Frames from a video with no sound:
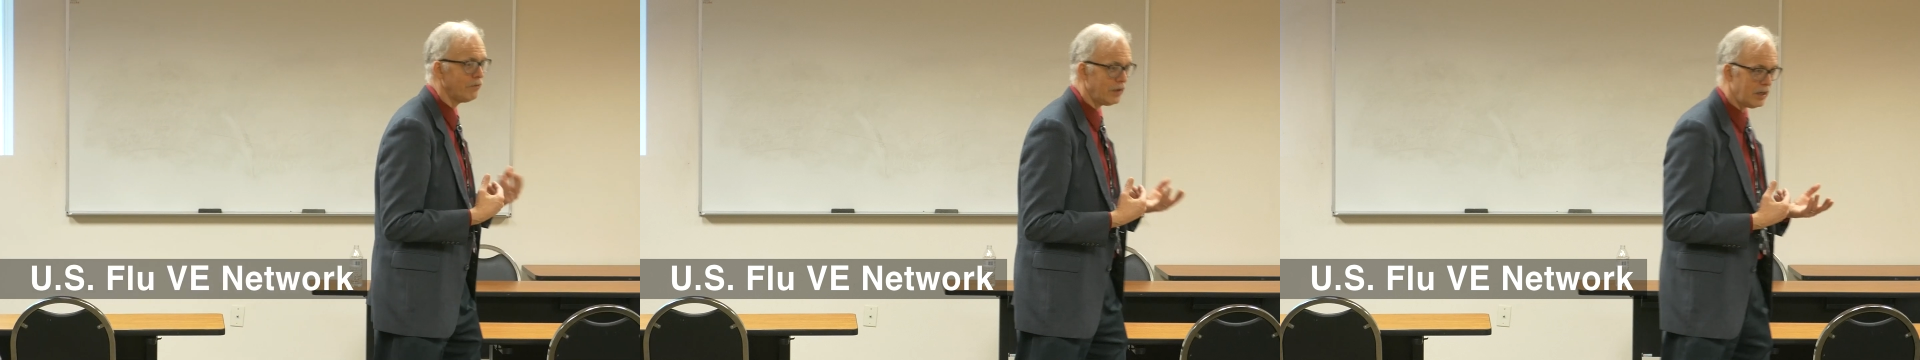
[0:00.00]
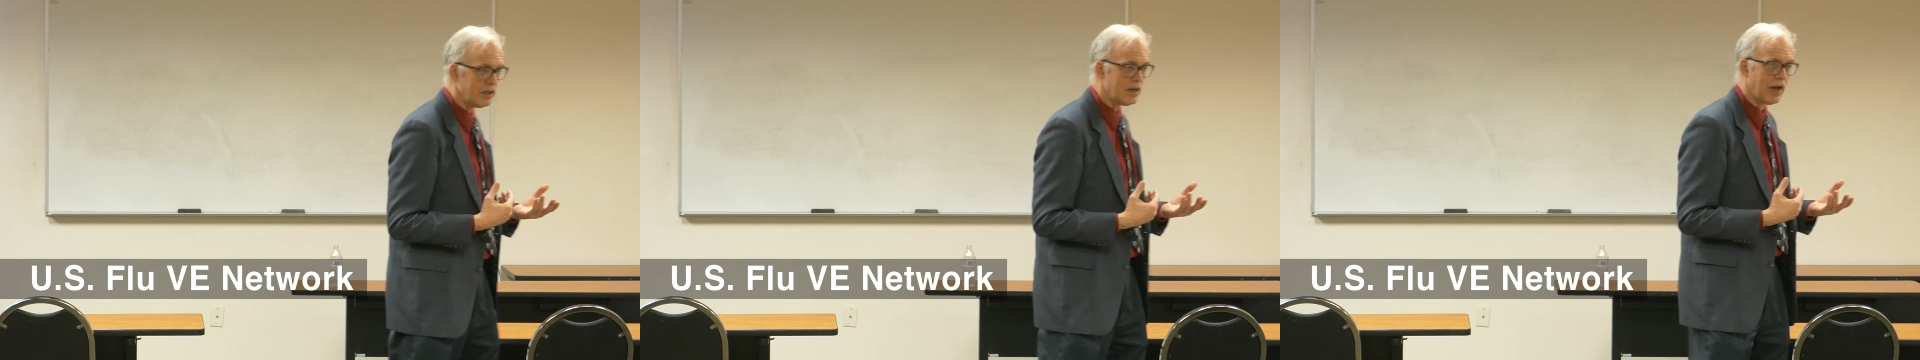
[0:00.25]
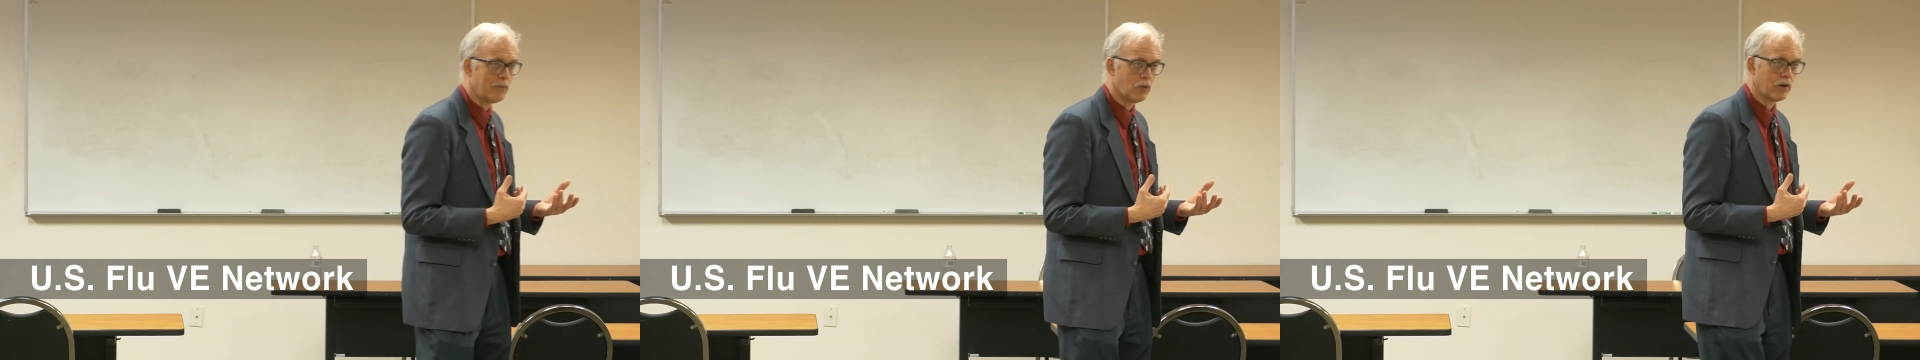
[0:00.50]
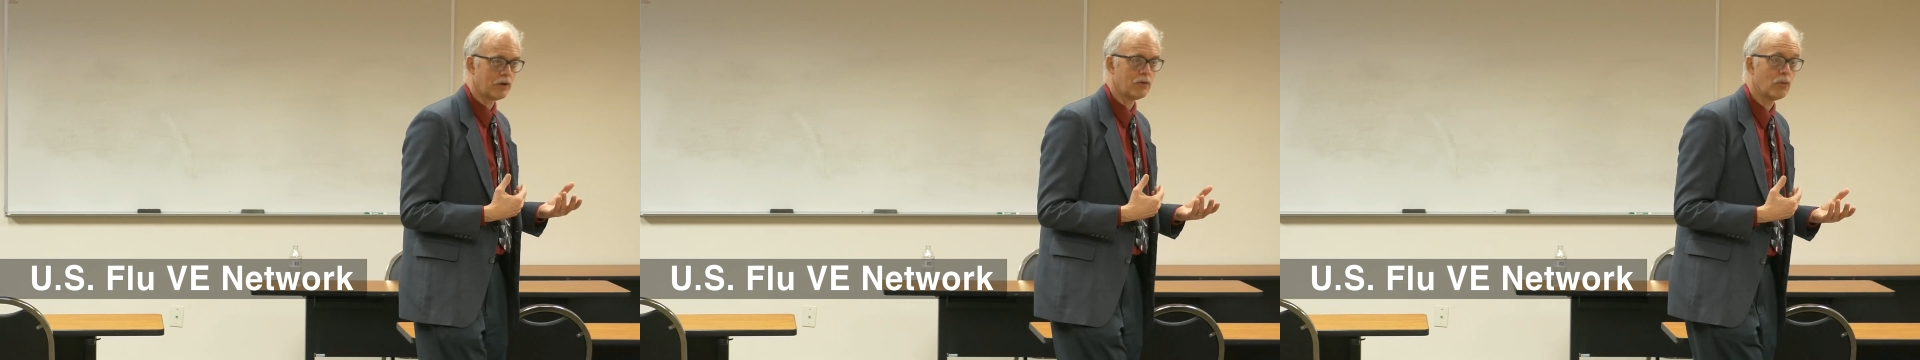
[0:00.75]
VE
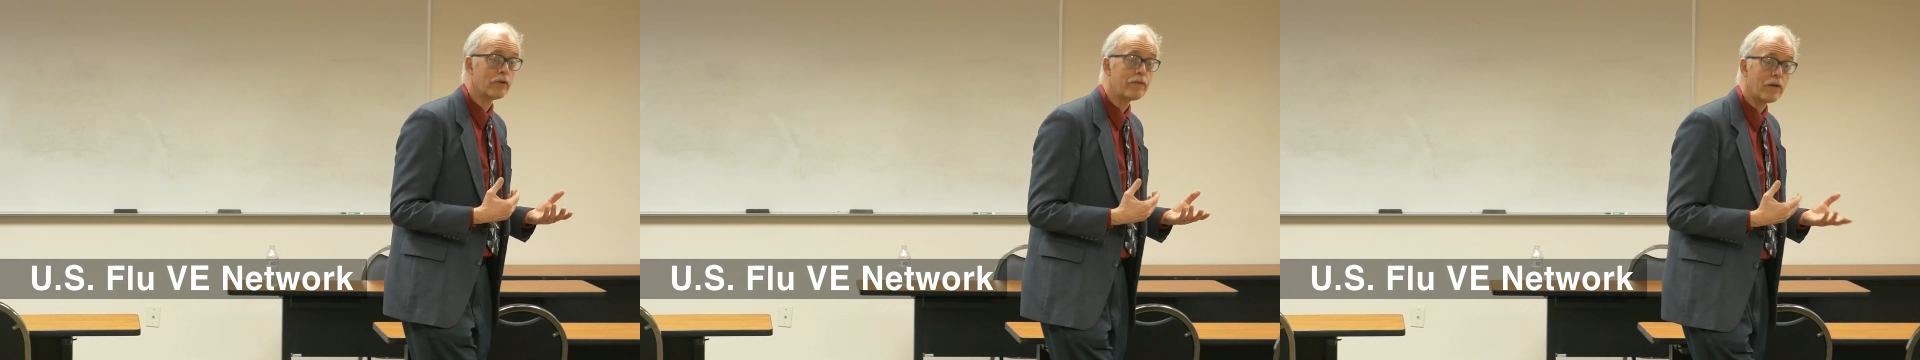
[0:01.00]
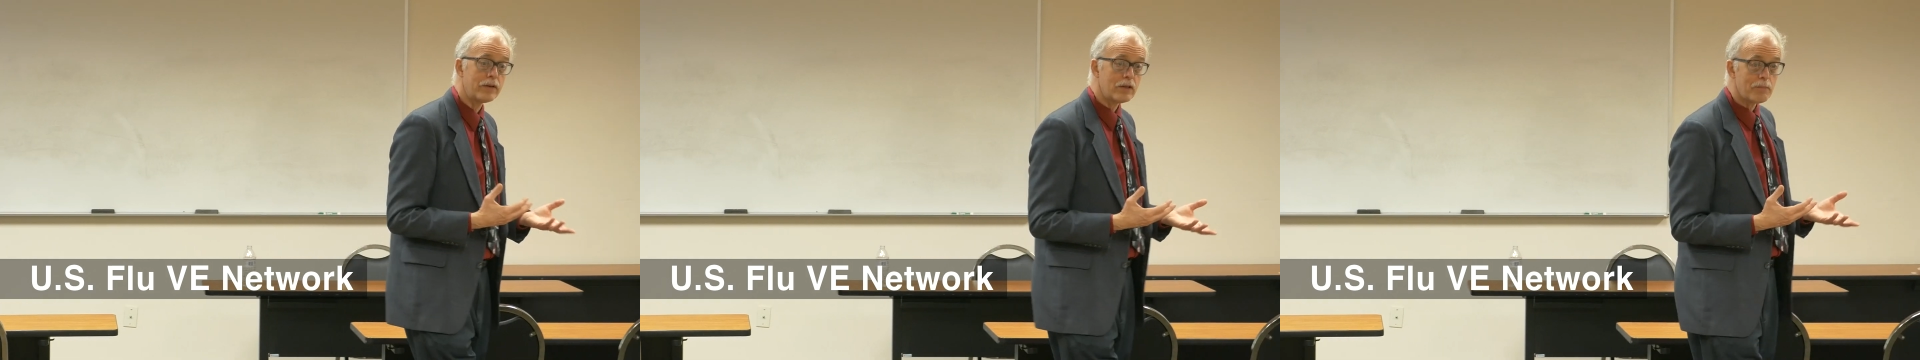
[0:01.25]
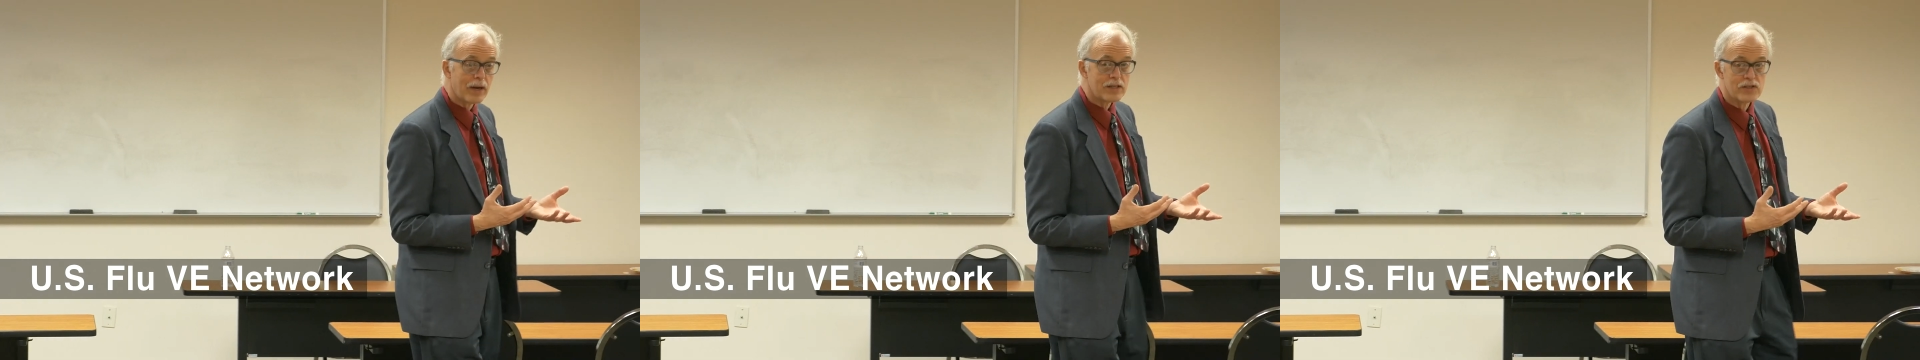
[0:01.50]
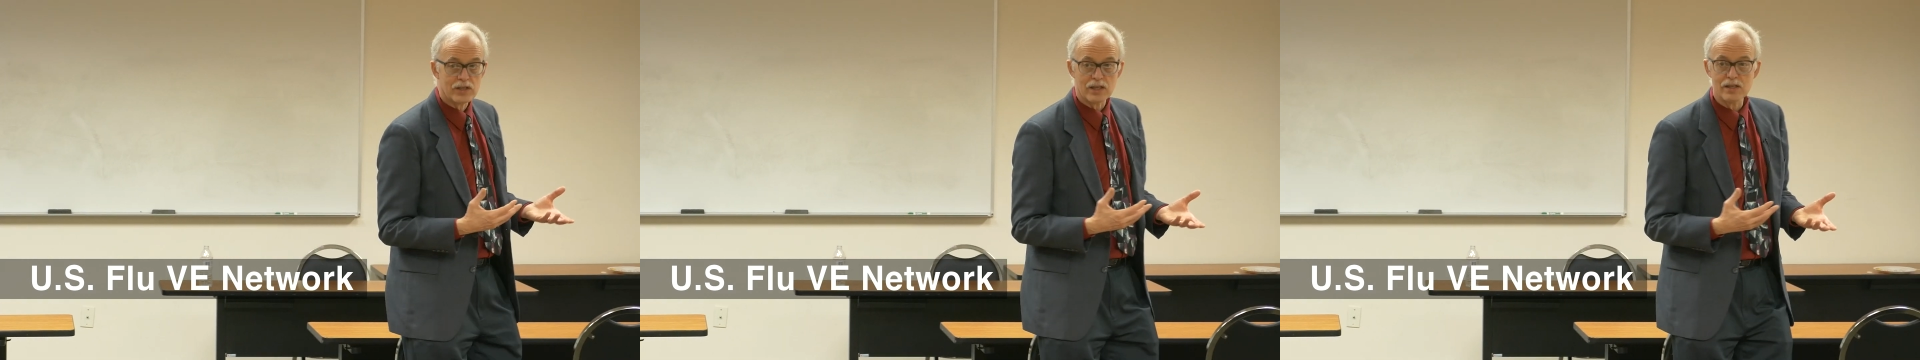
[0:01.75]
Network. We're funded by
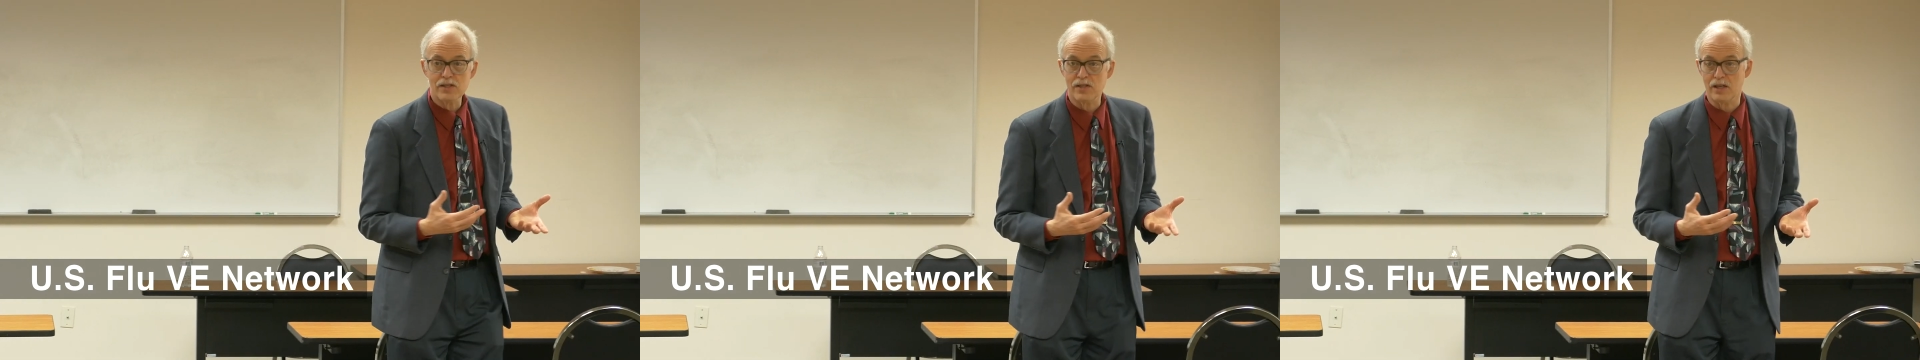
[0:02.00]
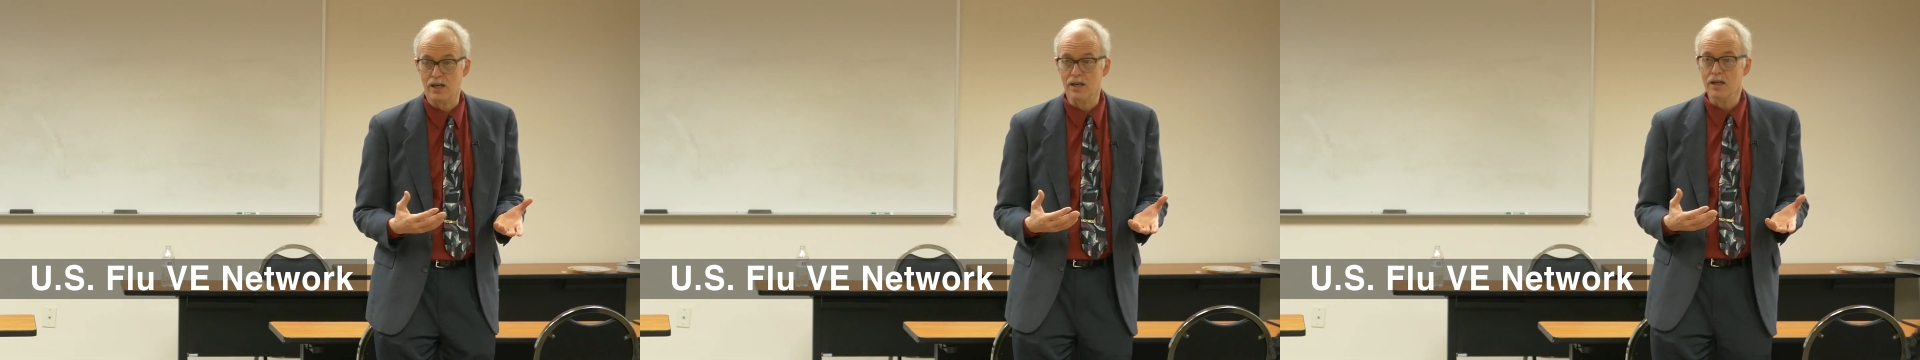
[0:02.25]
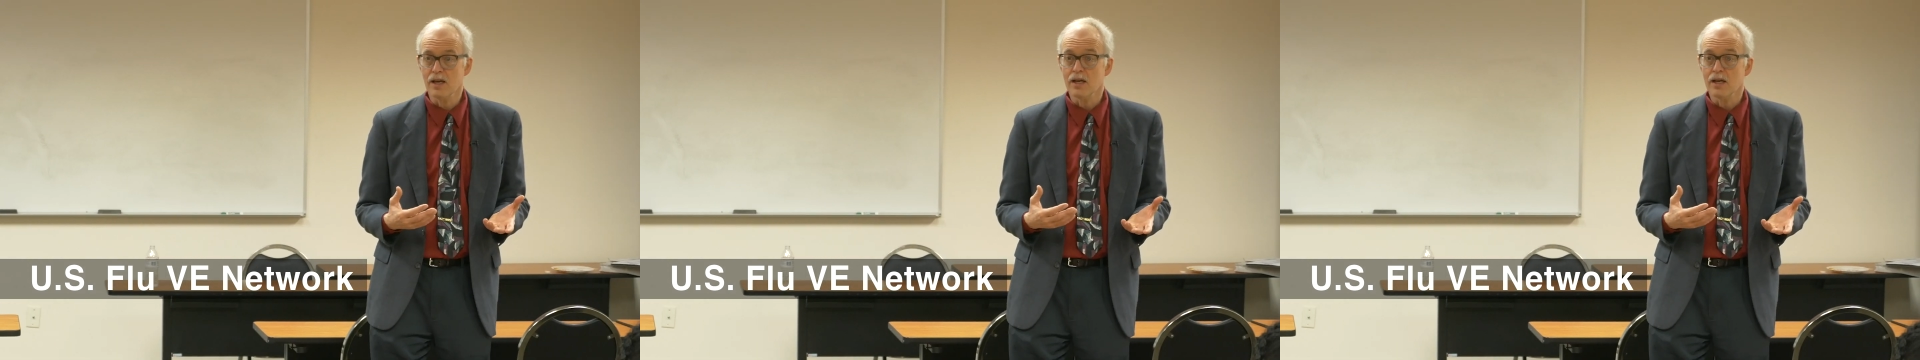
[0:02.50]
CDC